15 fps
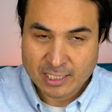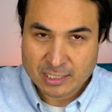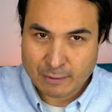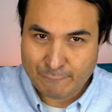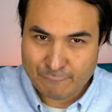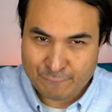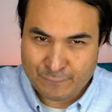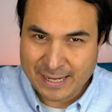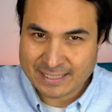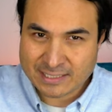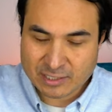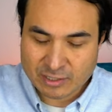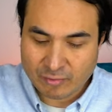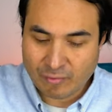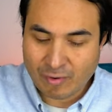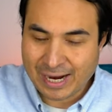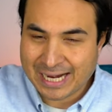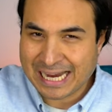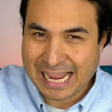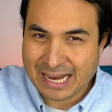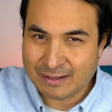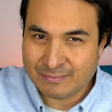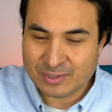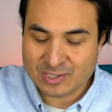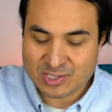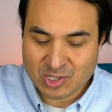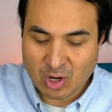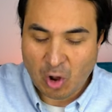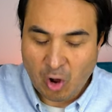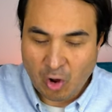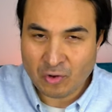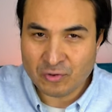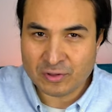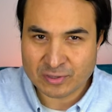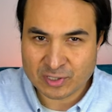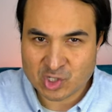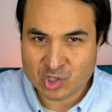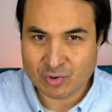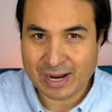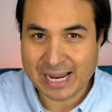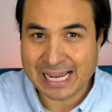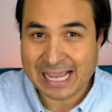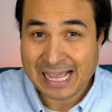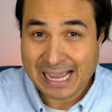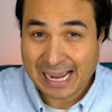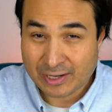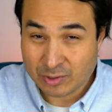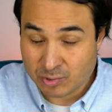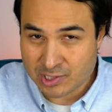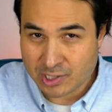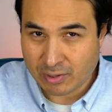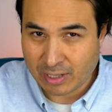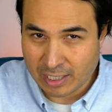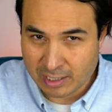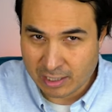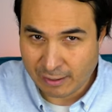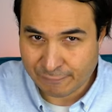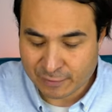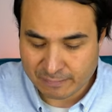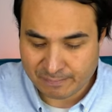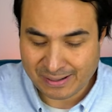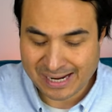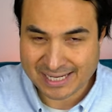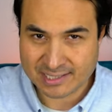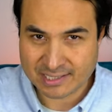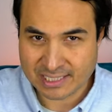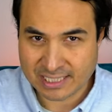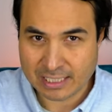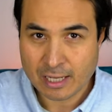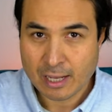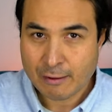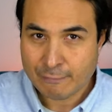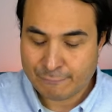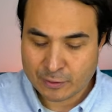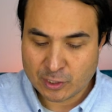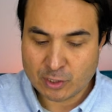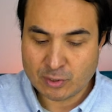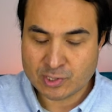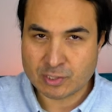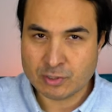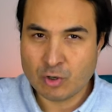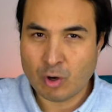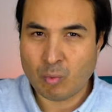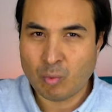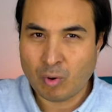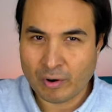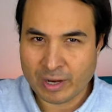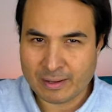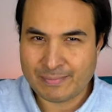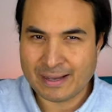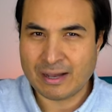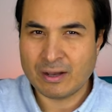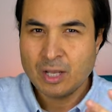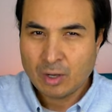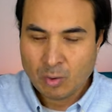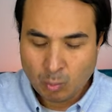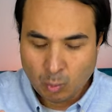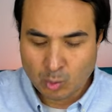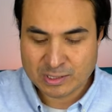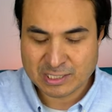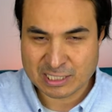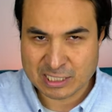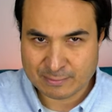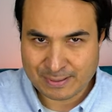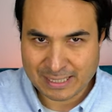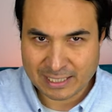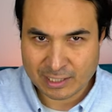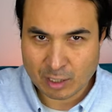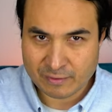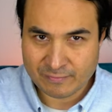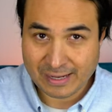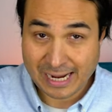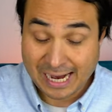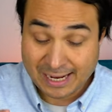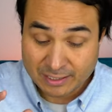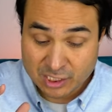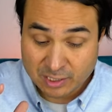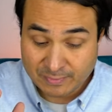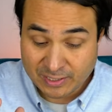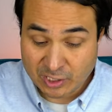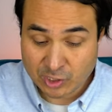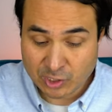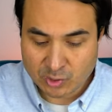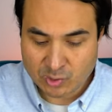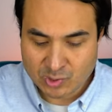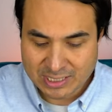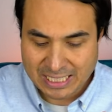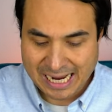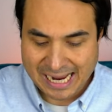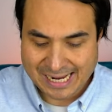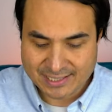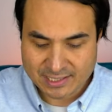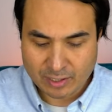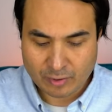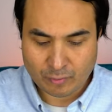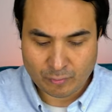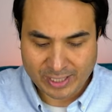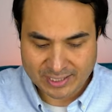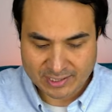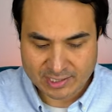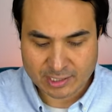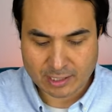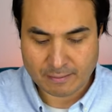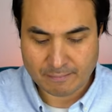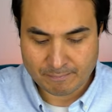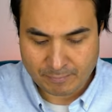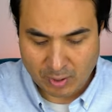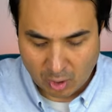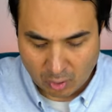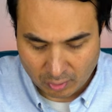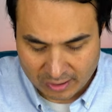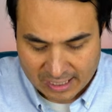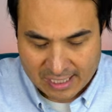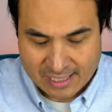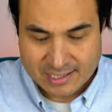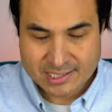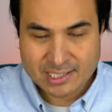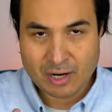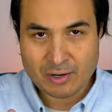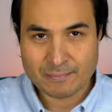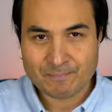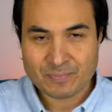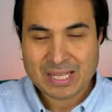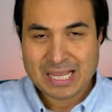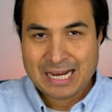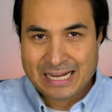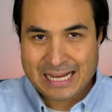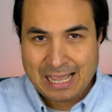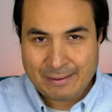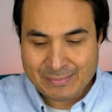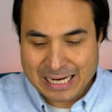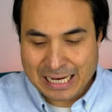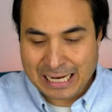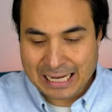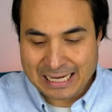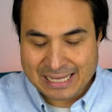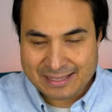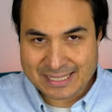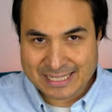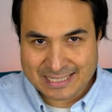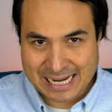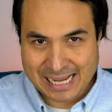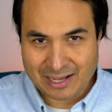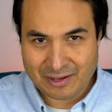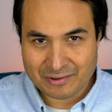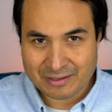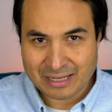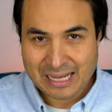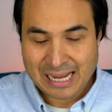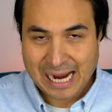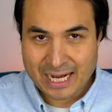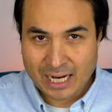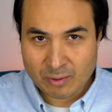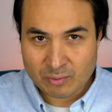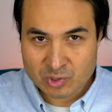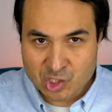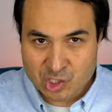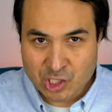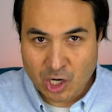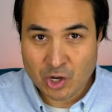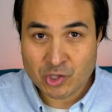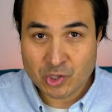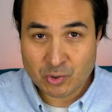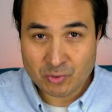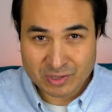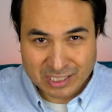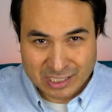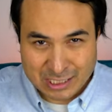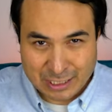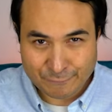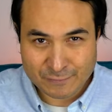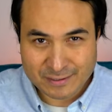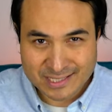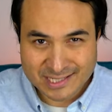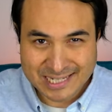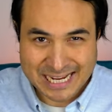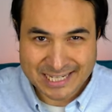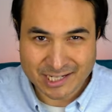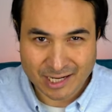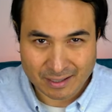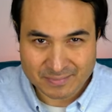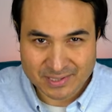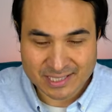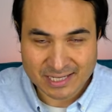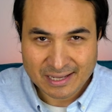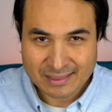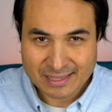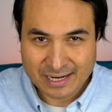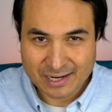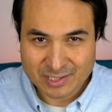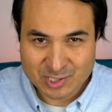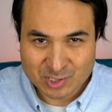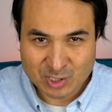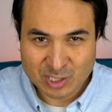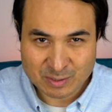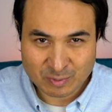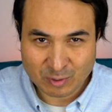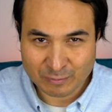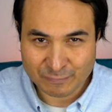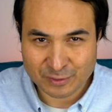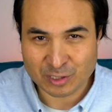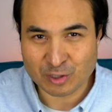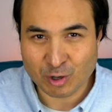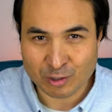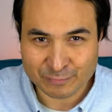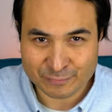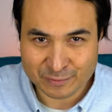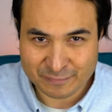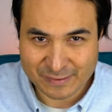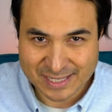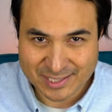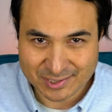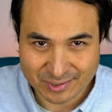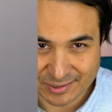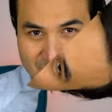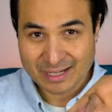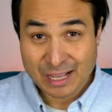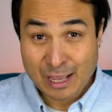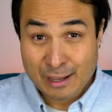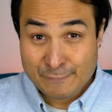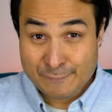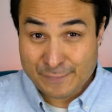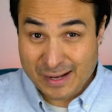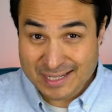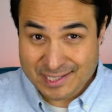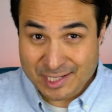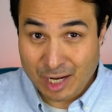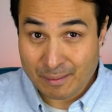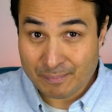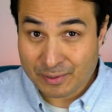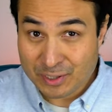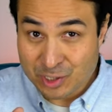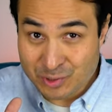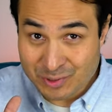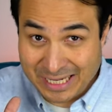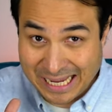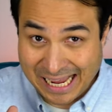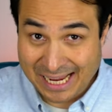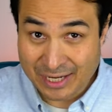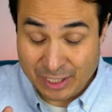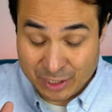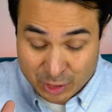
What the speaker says: to fit the right elements on the tray, and also enough capacity for you to not worry about water spilling over and to be used as a rinse bowl. So let me clear this down and I will show you the different setups that are suitable for the Gong Fu vessel. First up, you can